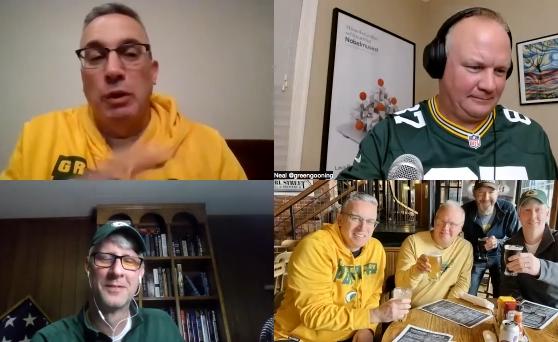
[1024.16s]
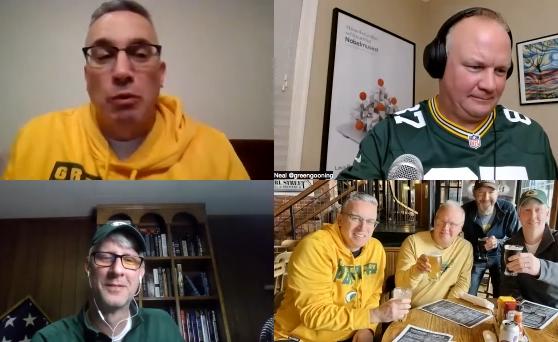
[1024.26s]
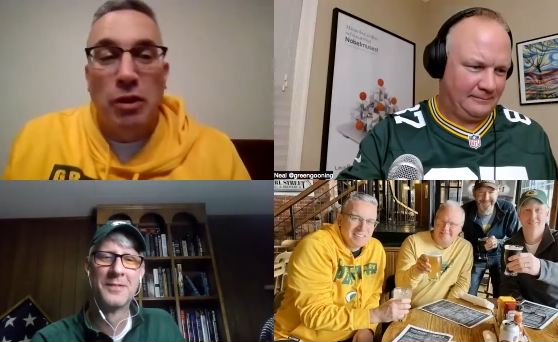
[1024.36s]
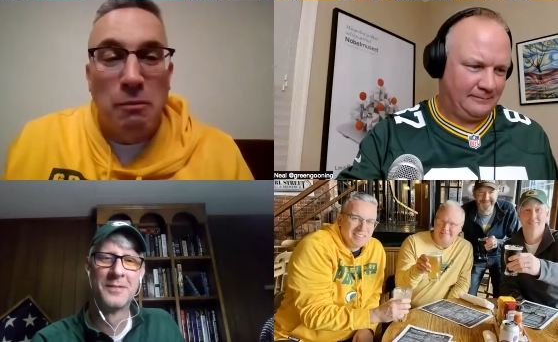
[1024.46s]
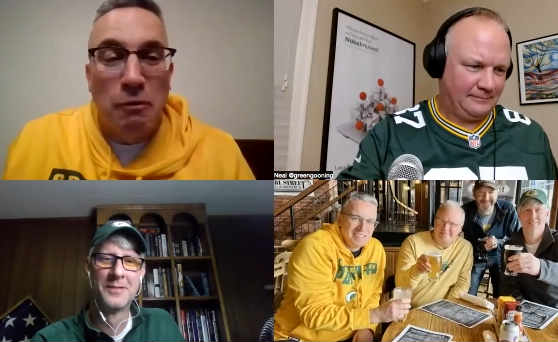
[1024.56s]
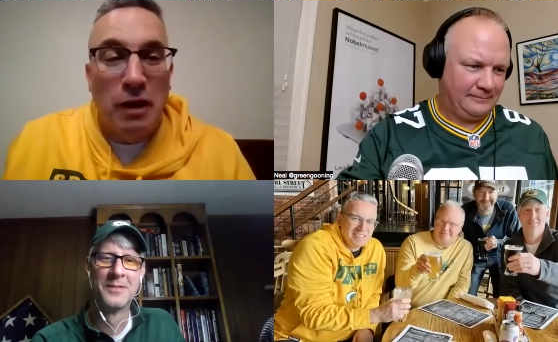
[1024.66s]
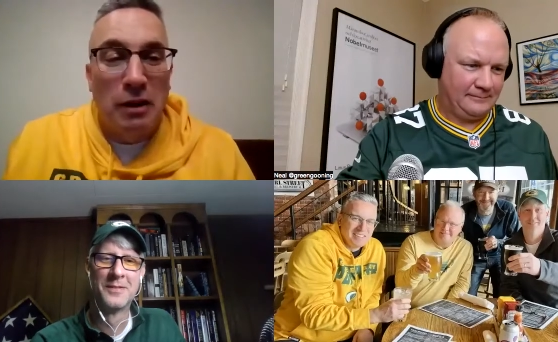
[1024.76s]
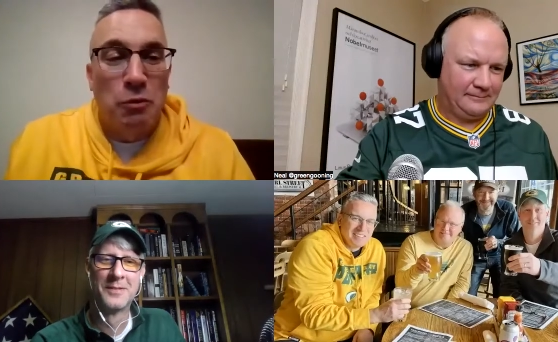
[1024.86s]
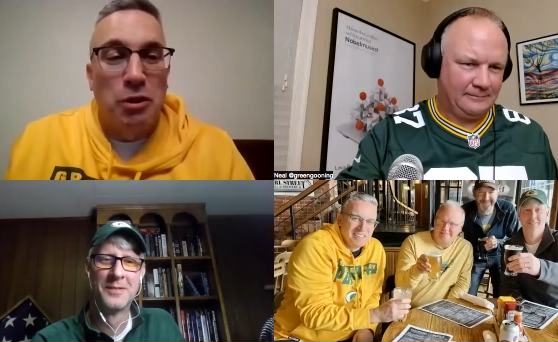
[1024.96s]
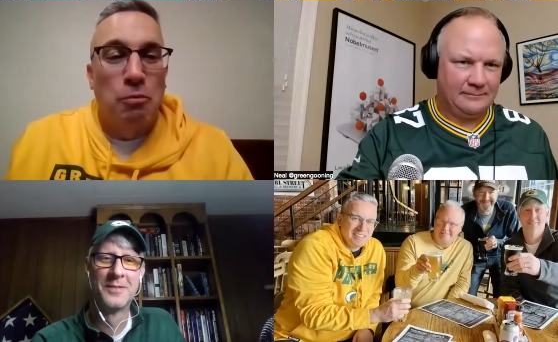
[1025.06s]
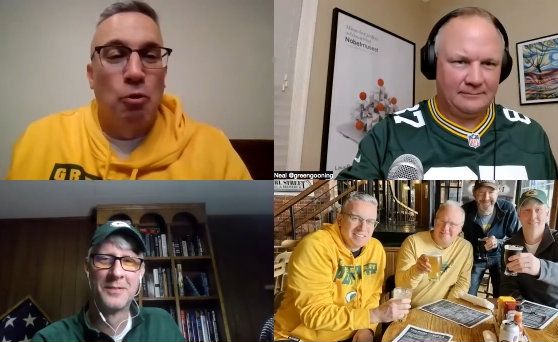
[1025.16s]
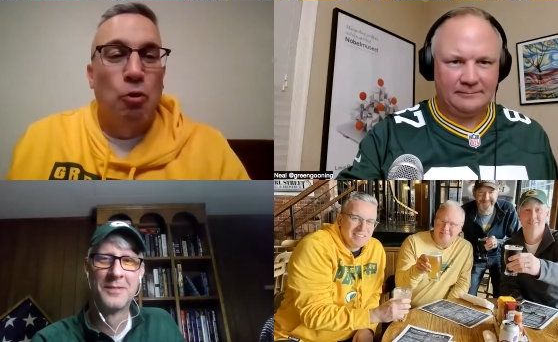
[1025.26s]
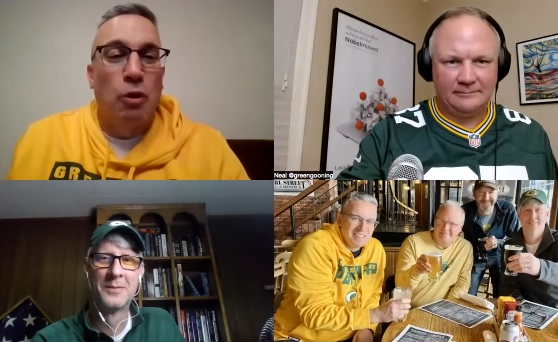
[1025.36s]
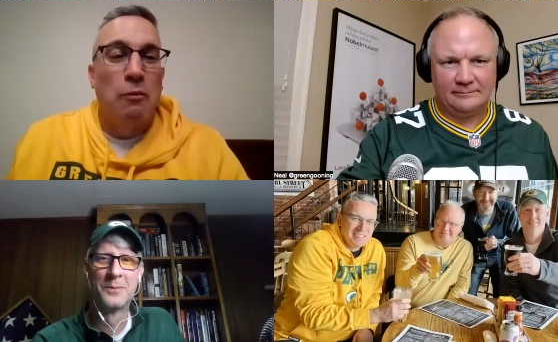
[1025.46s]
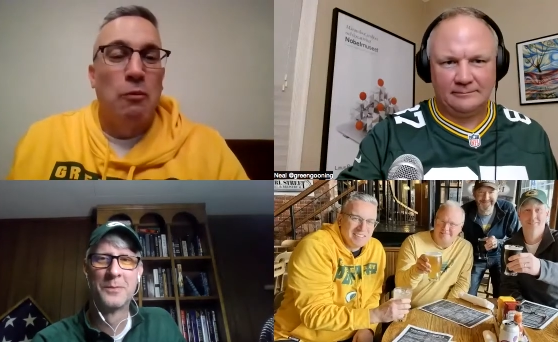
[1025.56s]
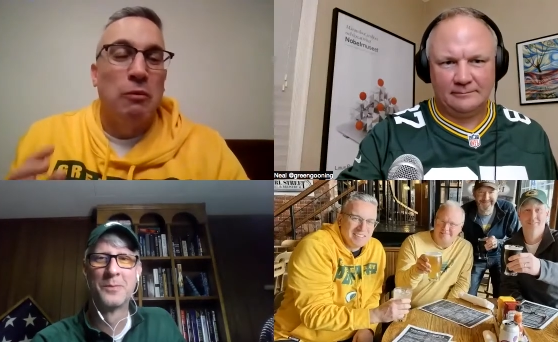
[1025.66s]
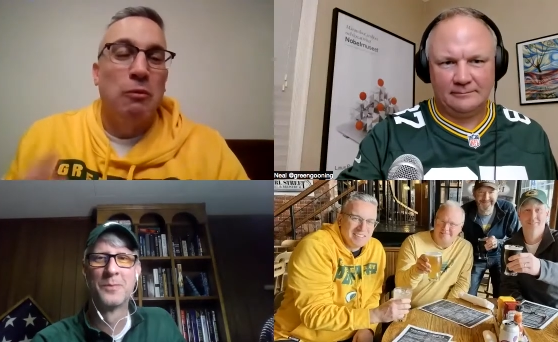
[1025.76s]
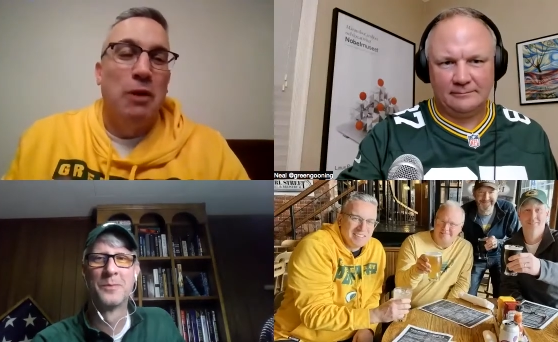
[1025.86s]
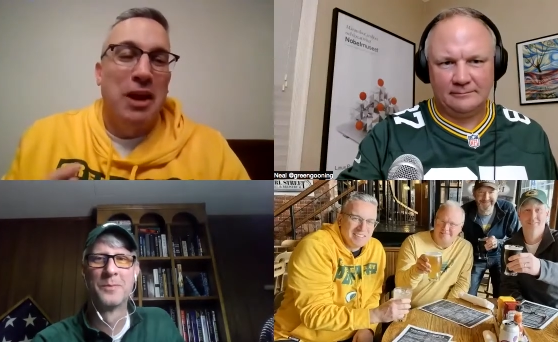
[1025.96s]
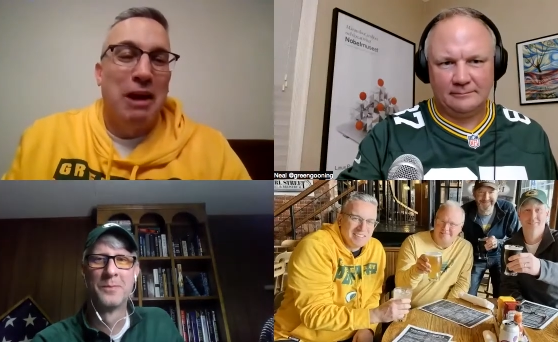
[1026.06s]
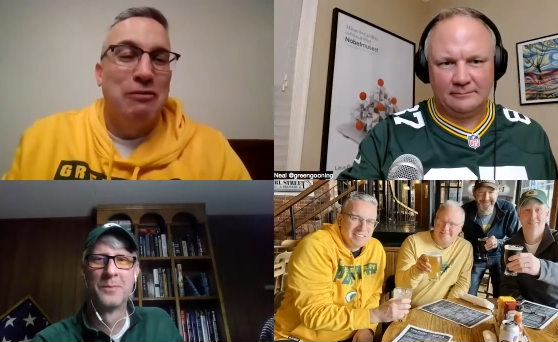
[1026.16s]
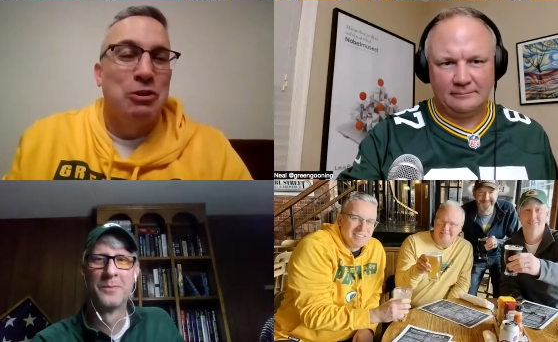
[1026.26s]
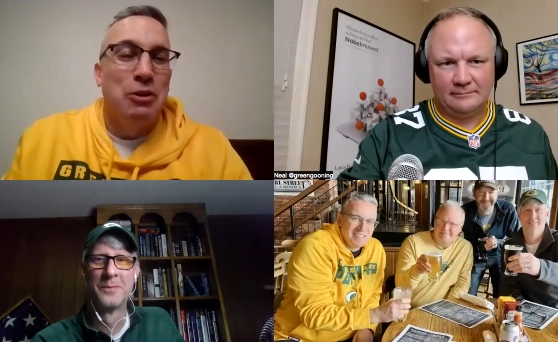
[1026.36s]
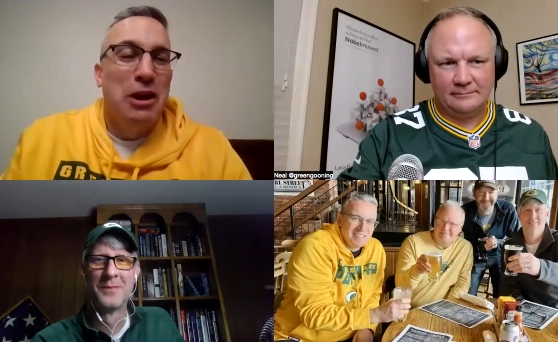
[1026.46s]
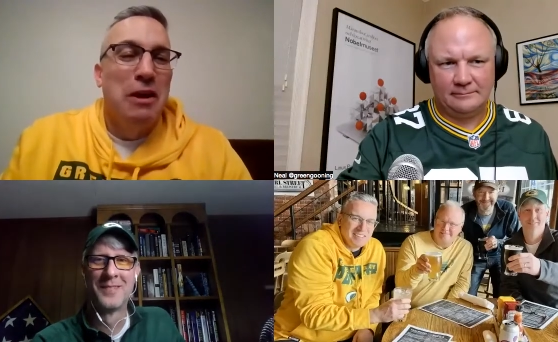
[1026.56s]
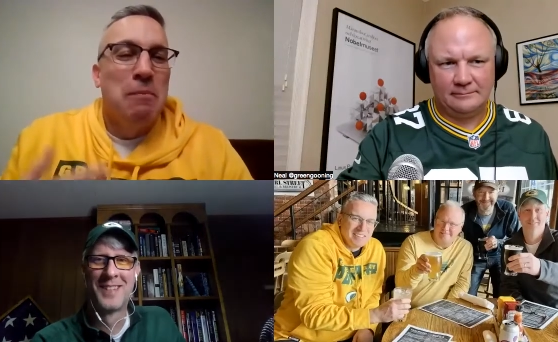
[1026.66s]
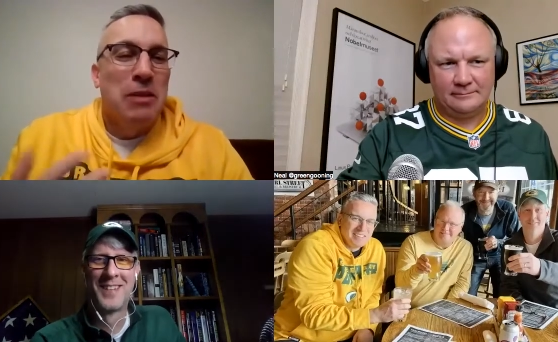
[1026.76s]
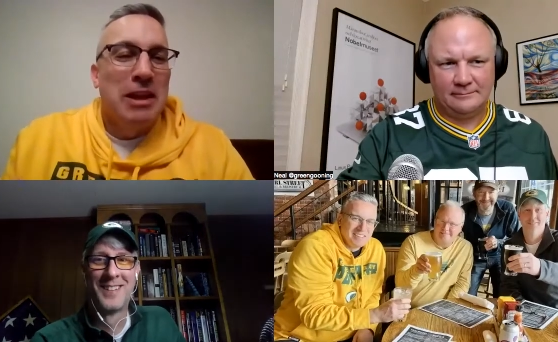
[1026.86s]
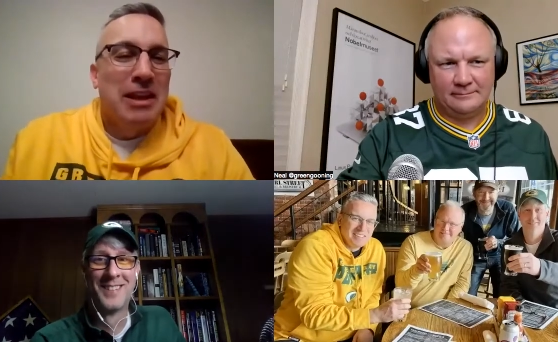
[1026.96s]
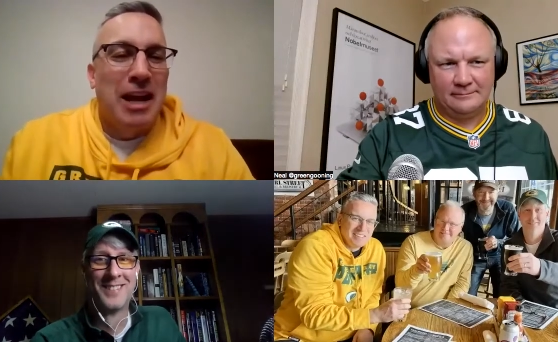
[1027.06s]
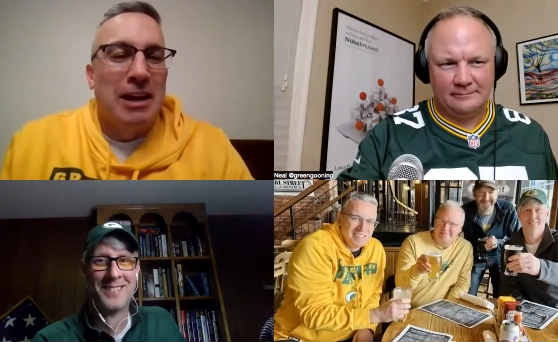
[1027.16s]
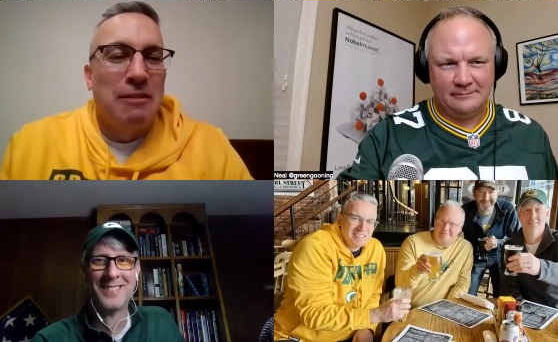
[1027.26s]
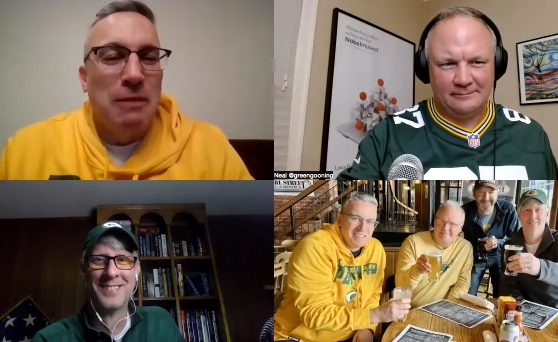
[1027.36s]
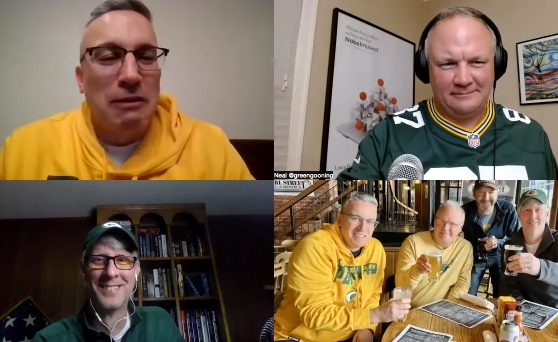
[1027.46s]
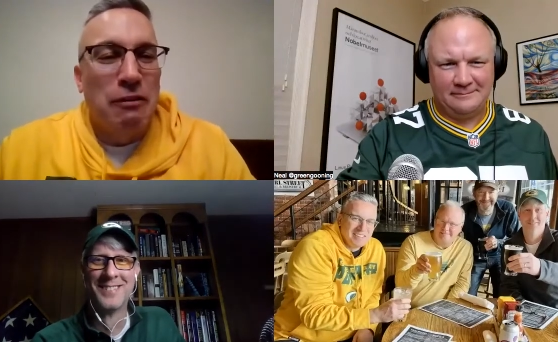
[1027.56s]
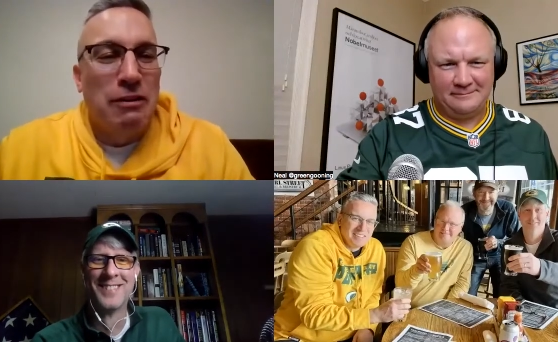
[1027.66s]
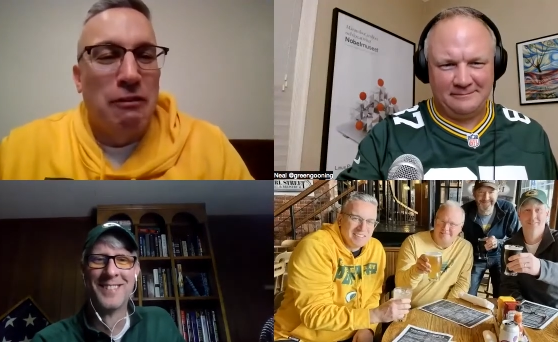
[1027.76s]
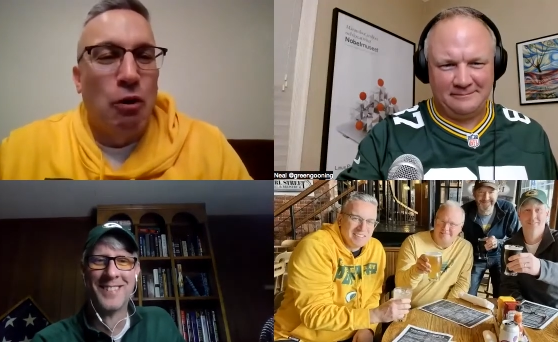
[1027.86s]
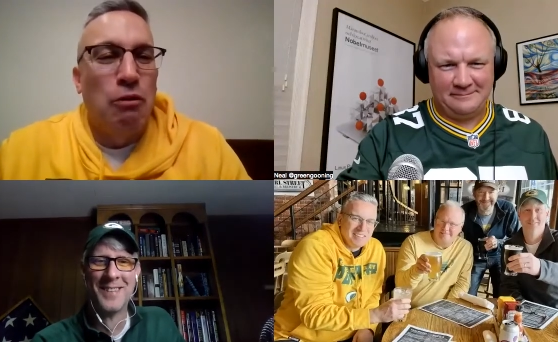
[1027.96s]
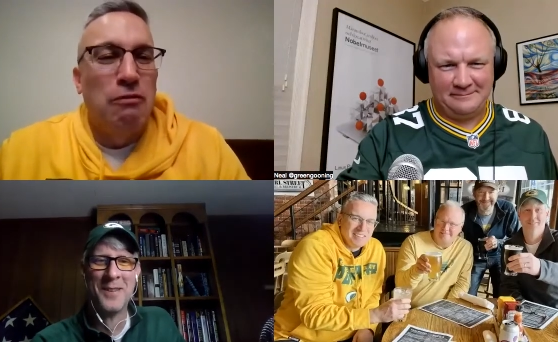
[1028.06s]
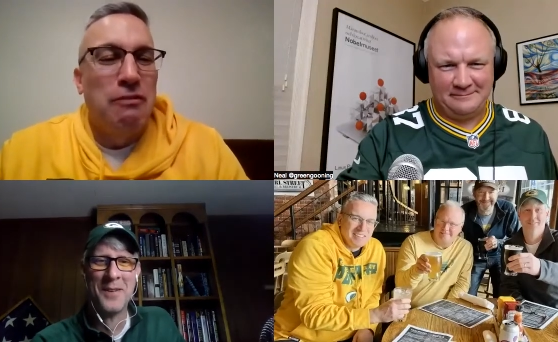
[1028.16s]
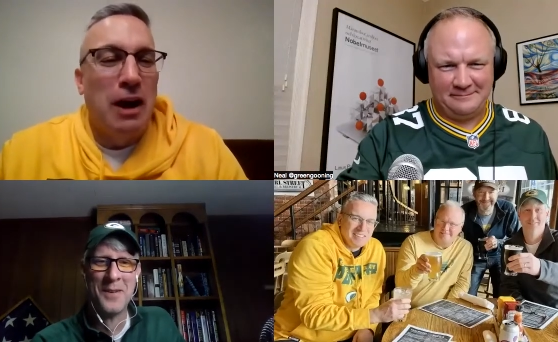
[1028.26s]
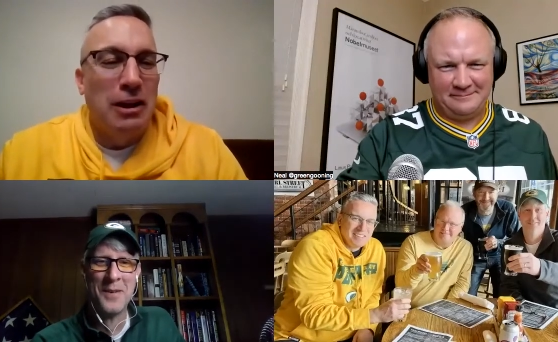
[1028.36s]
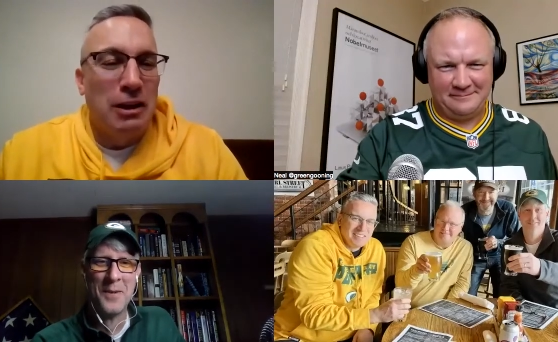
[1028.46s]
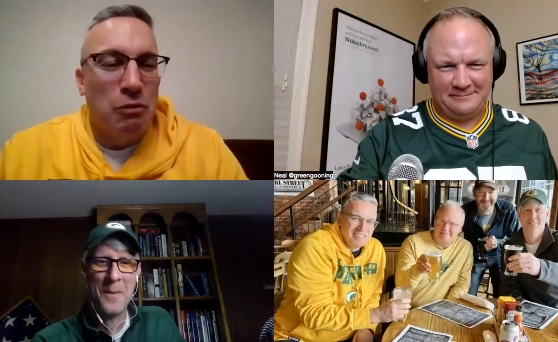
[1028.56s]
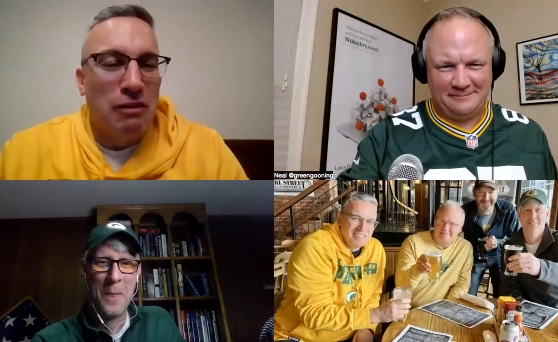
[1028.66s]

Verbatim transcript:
Speaker 1: we really move on with the program, we we have to kind of make fun of our own folly.